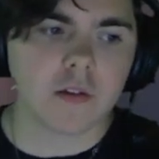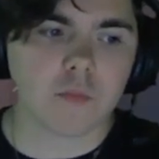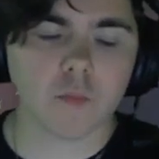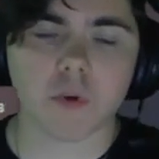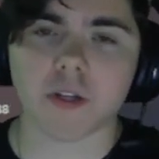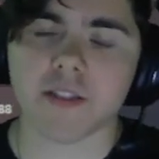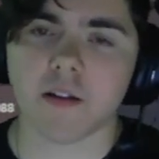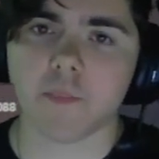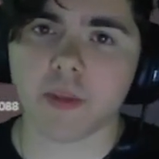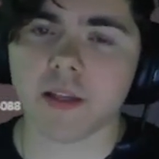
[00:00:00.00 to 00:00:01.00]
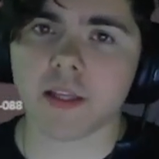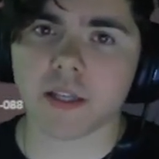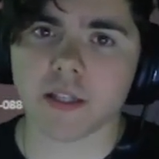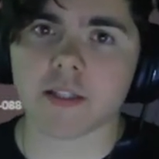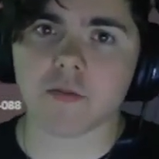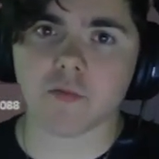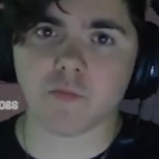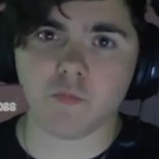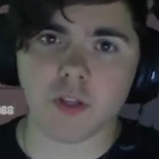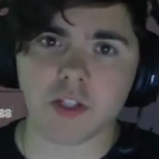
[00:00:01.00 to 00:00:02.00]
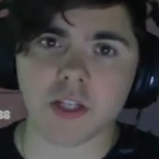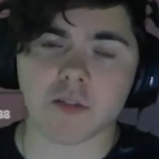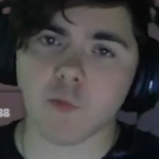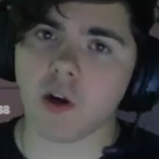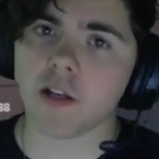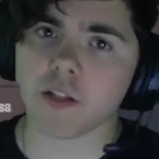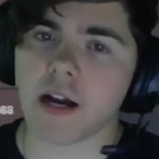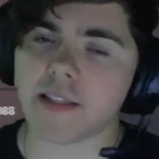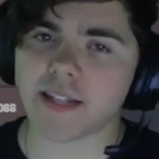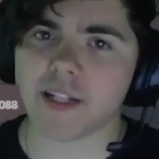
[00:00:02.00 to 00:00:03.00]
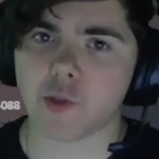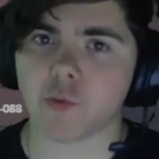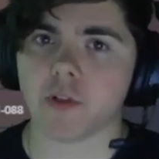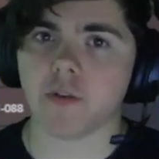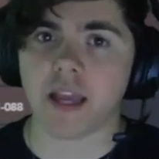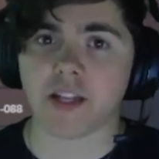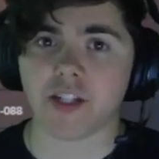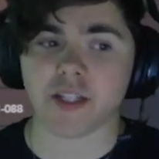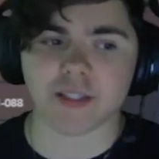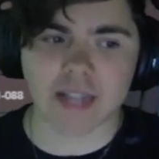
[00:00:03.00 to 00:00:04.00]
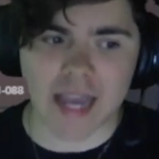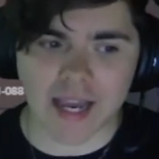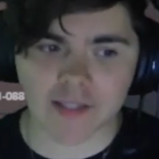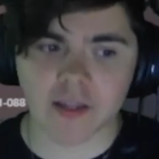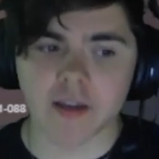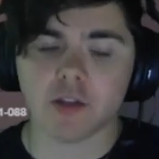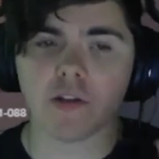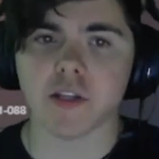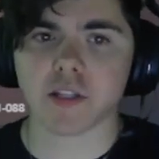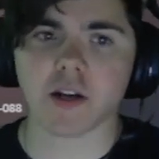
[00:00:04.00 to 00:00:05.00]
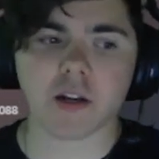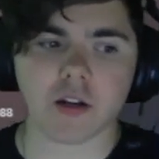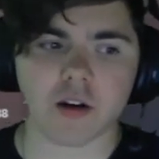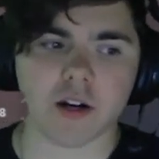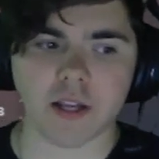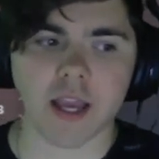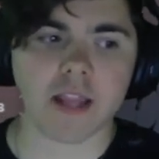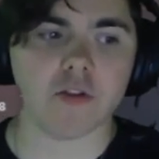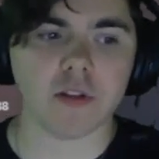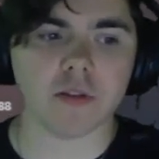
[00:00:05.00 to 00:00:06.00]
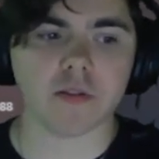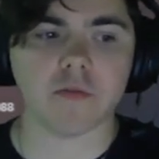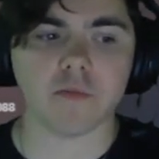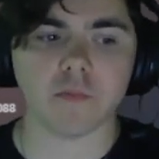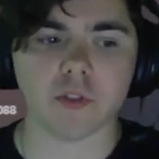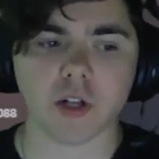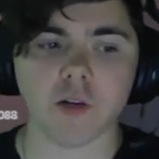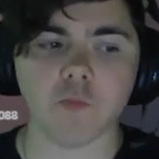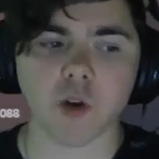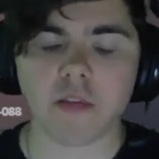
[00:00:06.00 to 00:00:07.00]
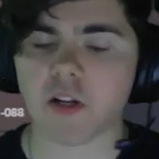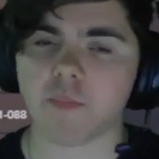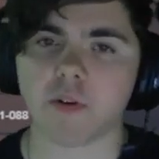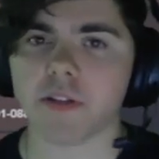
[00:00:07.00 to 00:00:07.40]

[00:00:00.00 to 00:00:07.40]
Her ability is when she has 1 Dawn attached to her and she attacks, you can discard a card and you can return one of your opponent's